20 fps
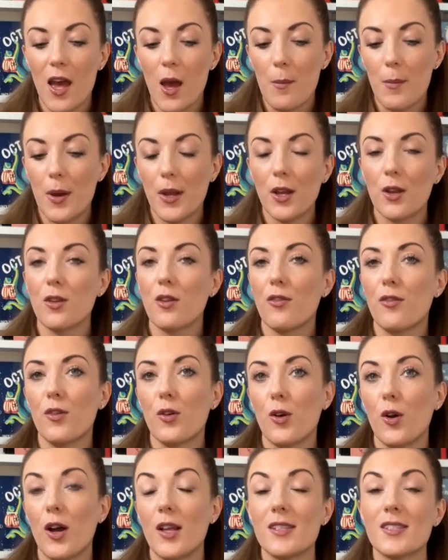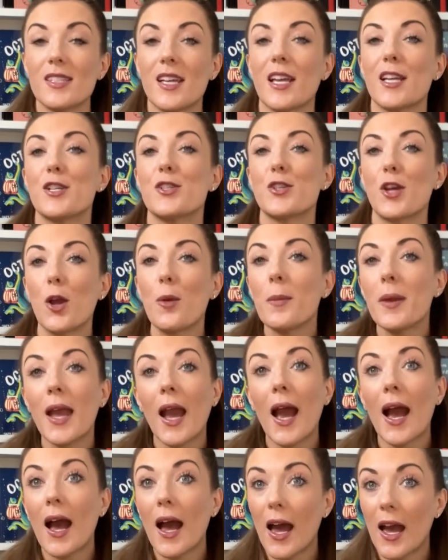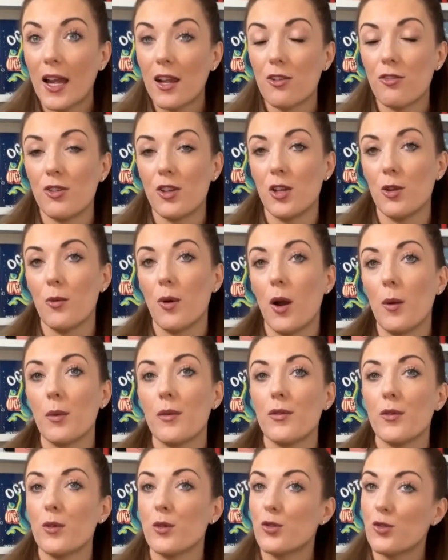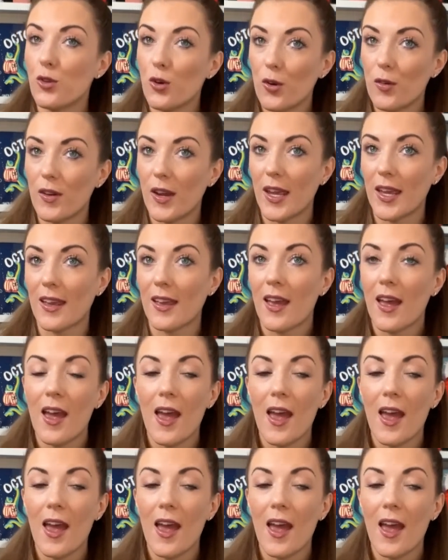put it on the floor and say, show me how angry you are with your drawing.